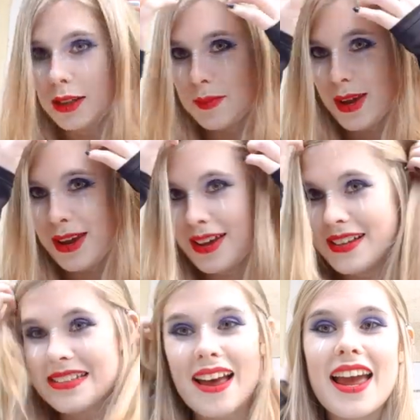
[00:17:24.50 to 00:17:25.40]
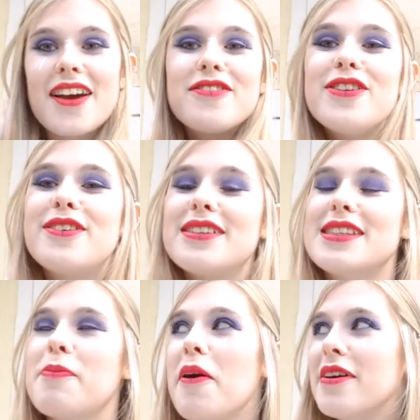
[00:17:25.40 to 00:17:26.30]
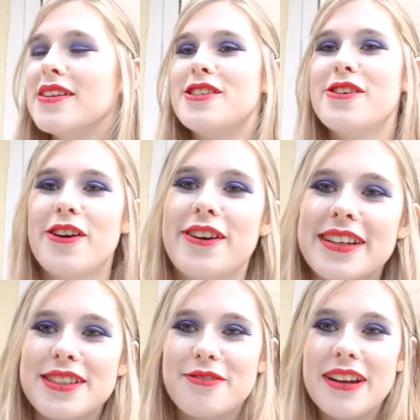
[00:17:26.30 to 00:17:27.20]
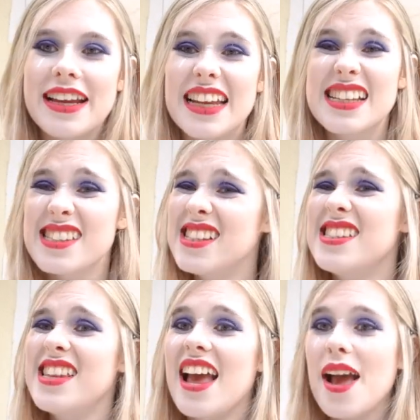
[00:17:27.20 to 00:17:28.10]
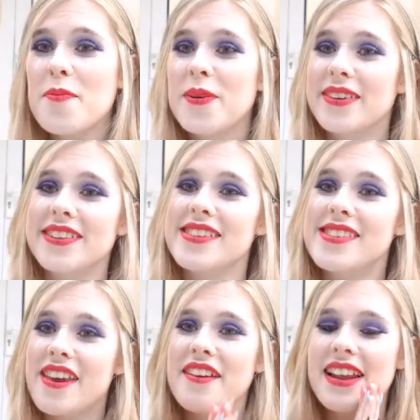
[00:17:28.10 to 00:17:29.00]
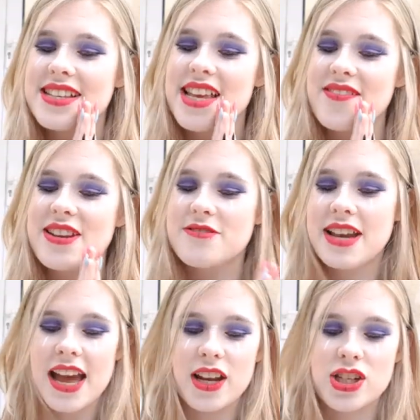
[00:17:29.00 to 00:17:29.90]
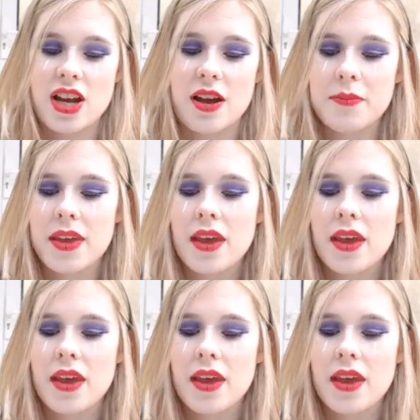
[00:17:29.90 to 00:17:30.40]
Because I have not spoken to you guys really since it happened, so let's have a little catch up.